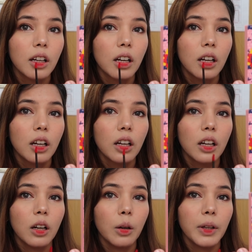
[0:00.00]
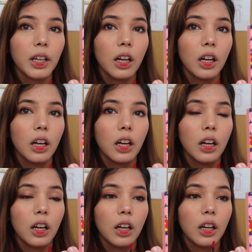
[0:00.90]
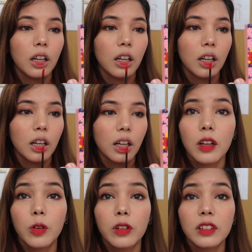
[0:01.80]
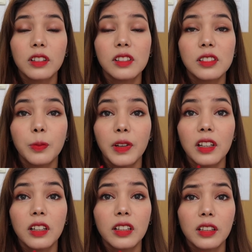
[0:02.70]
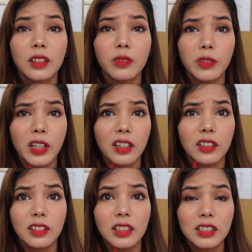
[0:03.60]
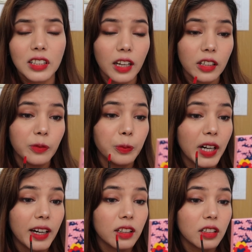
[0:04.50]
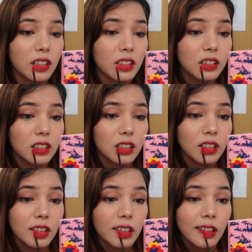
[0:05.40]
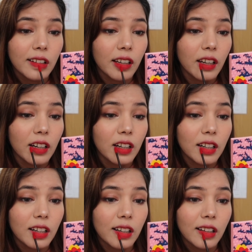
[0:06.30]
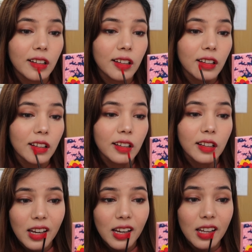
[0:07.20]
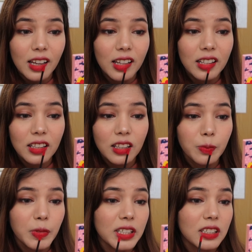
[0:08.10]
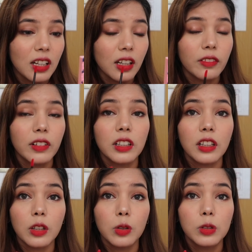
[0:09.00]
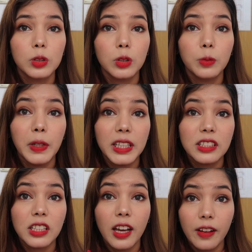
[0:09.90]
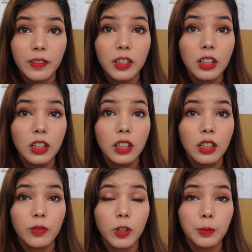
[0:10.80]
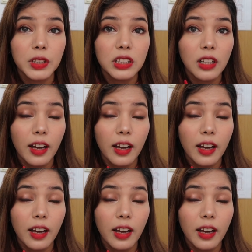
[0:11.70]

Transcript: Oh my god. Korean girls mainly wear these kind of bright reds here. And this is the best selling one and also best ever from this